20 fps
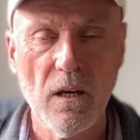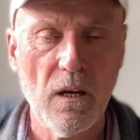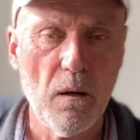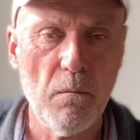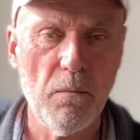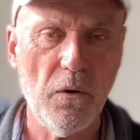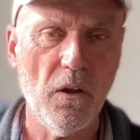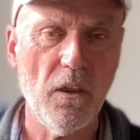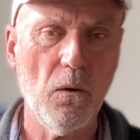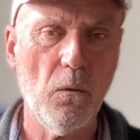
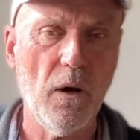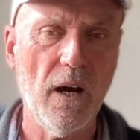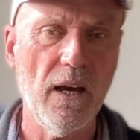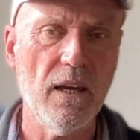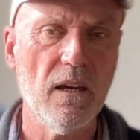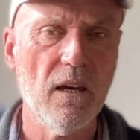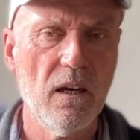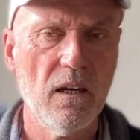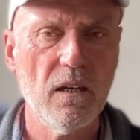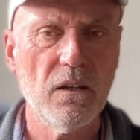And by the
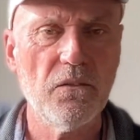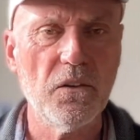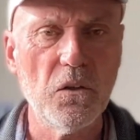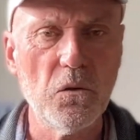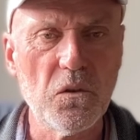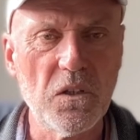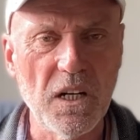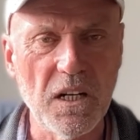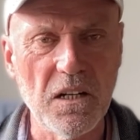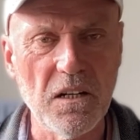way, if you
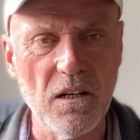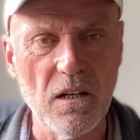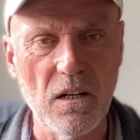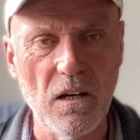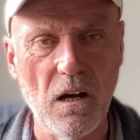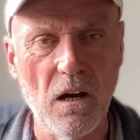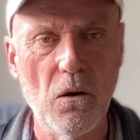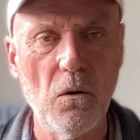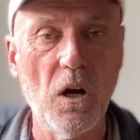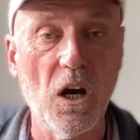didn't know,